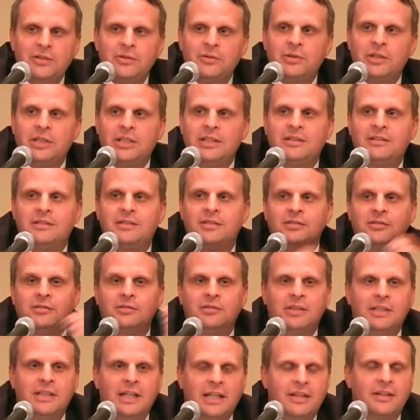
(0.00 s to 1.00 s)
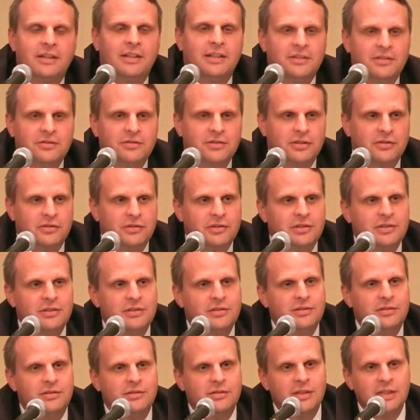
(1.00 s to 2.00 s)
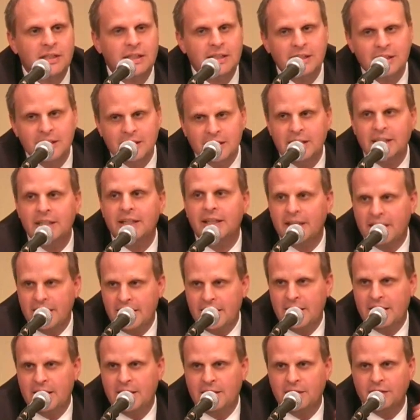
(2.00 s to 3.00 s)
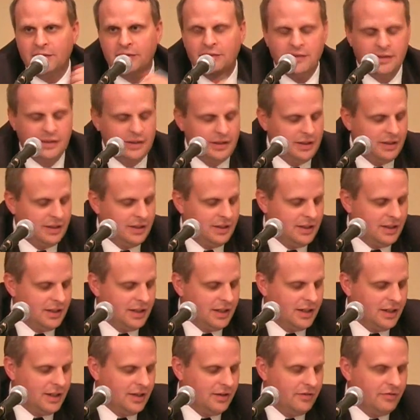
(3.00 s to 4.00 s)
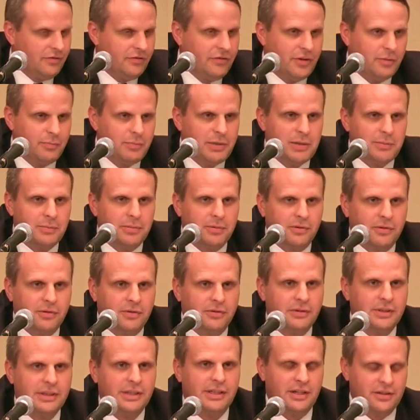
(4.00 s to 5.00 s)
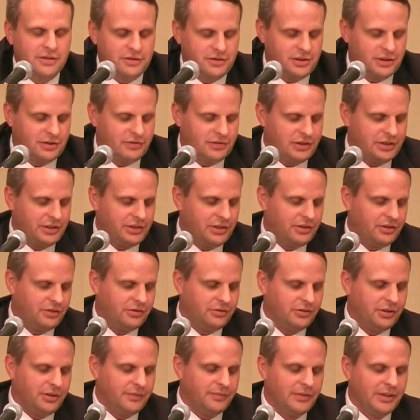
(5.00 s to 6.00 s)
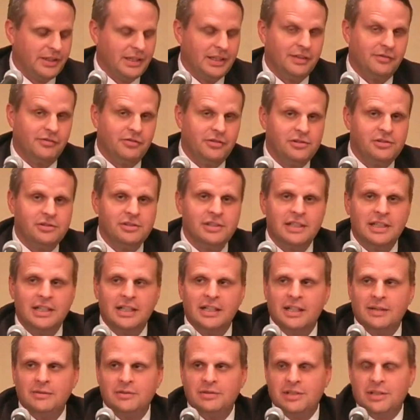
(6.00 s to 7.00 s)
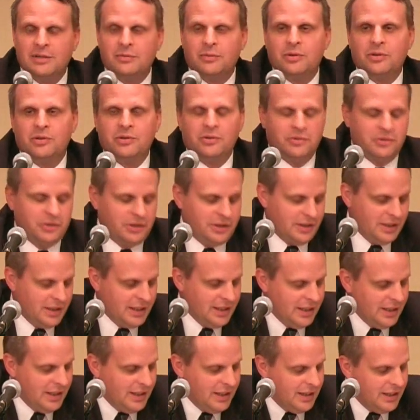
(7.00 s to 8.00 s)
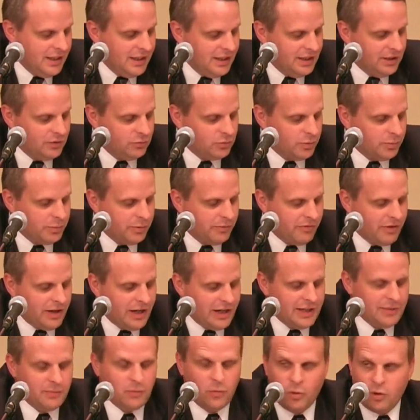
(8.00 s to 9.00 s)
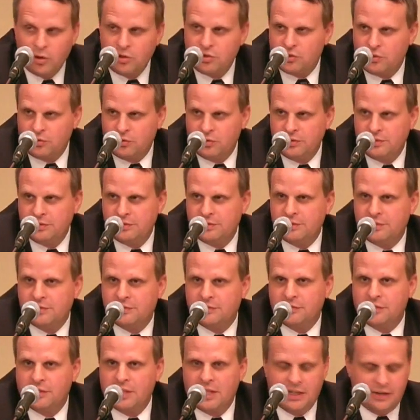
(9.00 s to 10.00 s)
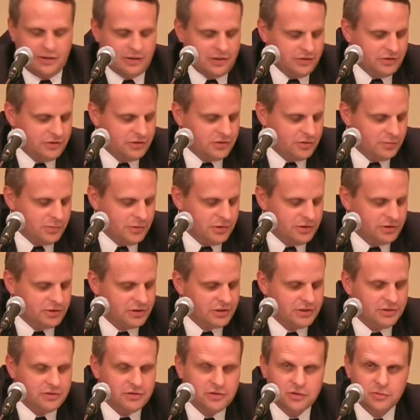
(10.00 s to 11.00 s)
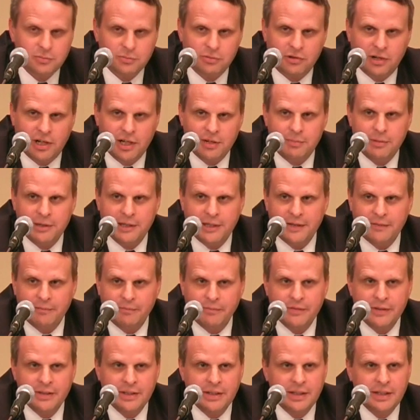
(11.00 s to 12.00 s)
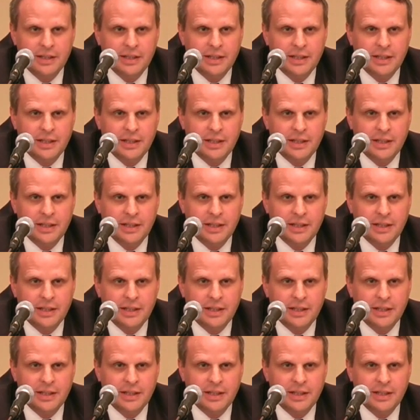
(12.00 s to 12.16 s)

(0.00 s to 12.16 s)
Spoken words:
we doing to get these services into the hands of the people in our service territory? And the first thing I'd say we're doing is we're providing more choices for how consumers consume broadband.